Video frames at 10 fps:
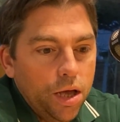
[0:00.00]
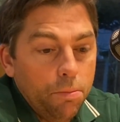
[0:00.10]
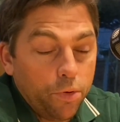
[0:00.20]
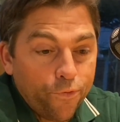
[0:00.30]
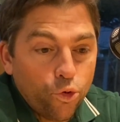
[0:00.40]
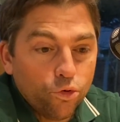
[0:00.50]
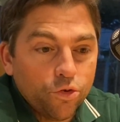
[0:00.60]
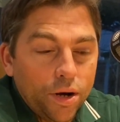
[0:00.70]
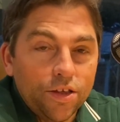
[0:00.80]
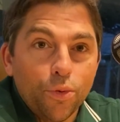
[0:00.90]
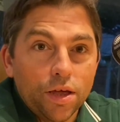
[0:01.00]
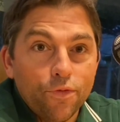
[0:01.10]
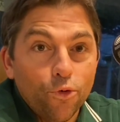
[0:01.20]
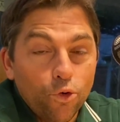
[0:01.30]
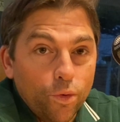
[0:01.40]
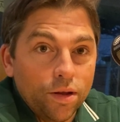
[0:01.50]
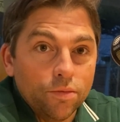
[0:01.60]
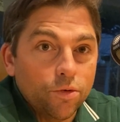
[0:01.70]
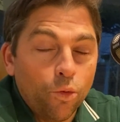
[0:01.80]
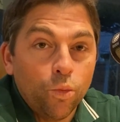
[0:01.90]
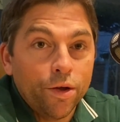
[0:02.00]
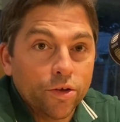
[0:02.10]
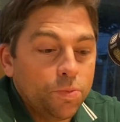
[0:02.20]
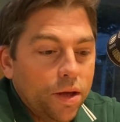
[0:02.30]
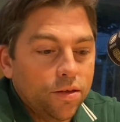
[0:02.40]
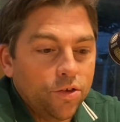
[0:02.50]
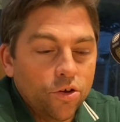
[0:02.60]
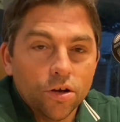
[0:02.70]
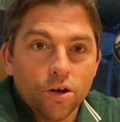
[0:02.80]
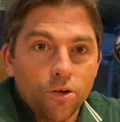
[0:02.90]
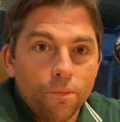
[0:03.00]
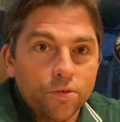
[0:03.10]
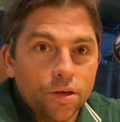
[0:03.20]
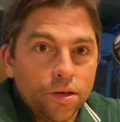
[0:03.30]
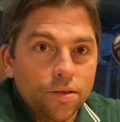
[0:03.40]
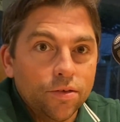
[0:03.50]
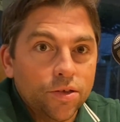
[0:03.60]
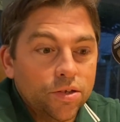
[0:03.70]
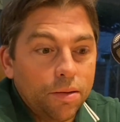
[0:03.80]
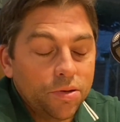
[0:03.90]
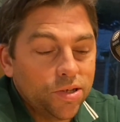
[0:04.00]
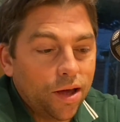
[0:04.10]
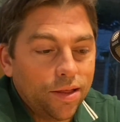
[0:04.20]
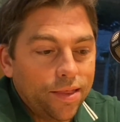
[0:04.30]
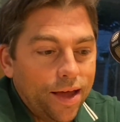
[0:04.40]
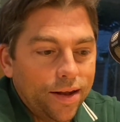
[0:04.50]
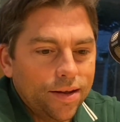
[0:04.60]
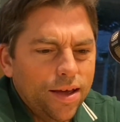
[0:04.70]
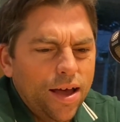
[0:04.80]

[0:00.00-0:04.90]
before 2024, when we were expecting Jurgen Klopp to step aside, then